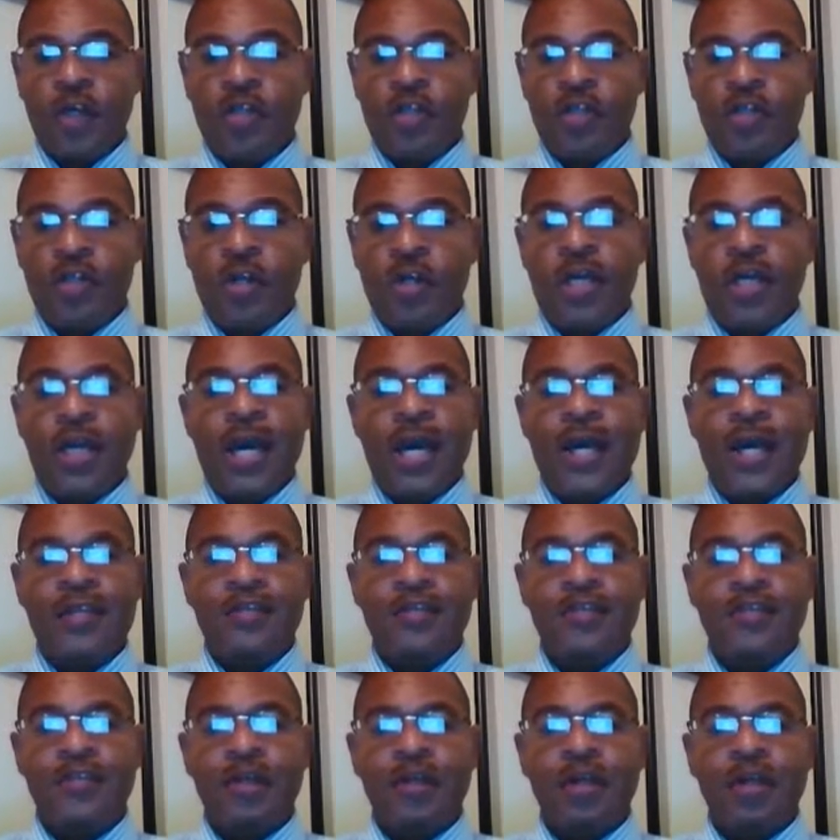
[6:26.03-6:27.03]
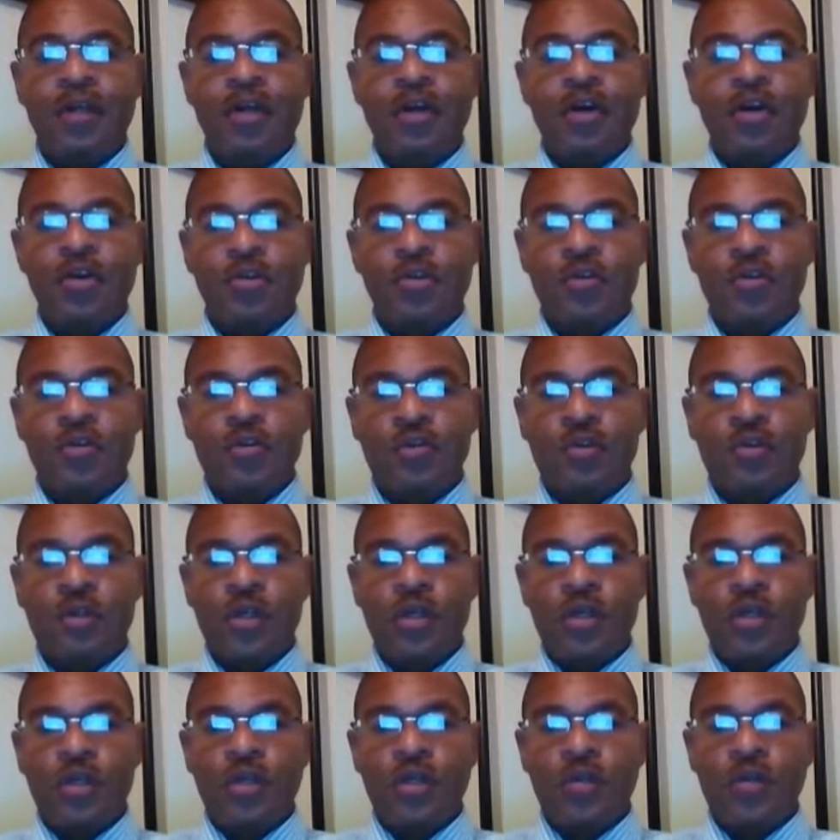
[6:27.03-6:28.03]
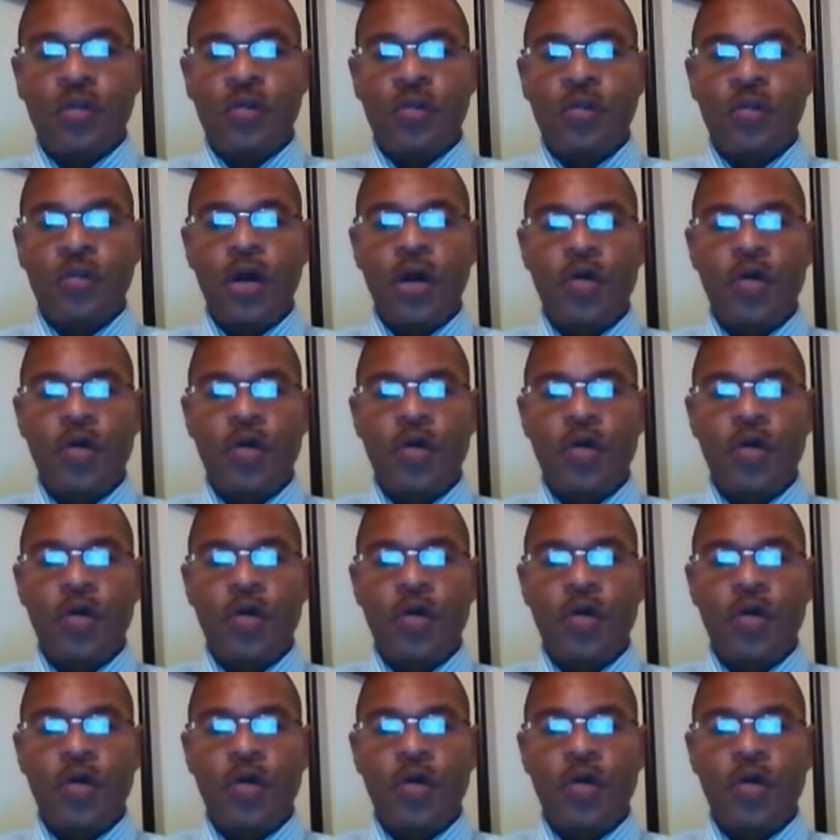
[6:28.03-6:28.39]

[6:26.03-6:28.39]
So he had to close the